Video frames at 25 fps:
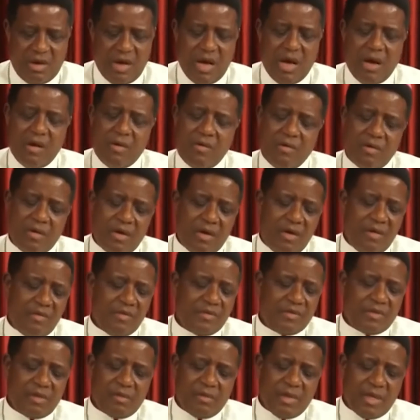I will give
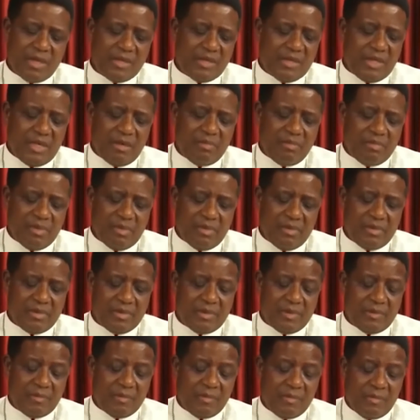some
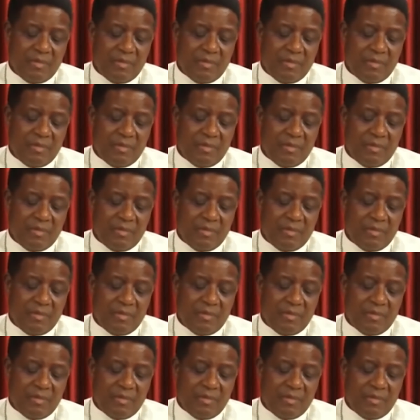examples.